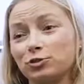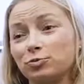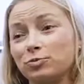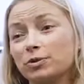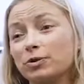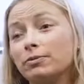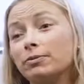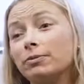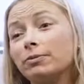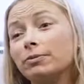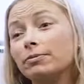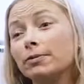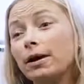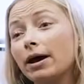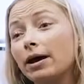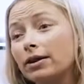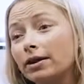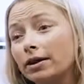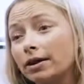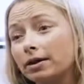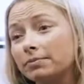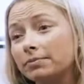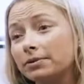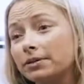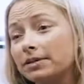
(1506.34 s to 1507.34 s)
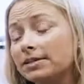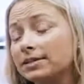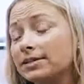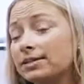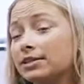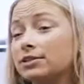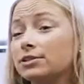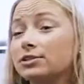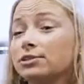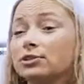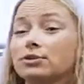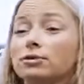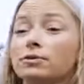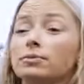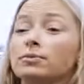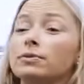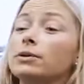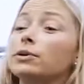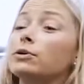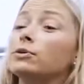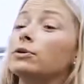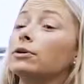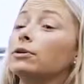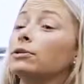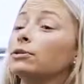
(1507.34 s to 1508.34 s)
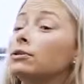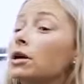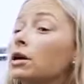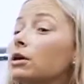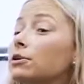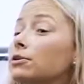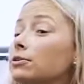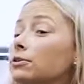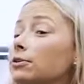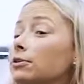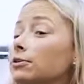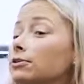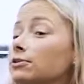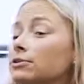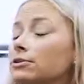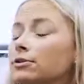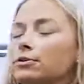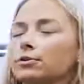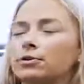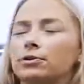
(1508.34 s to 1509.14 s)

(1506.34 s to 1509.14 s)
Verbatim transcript: which people are bad at because they just assume that you're a doctor, so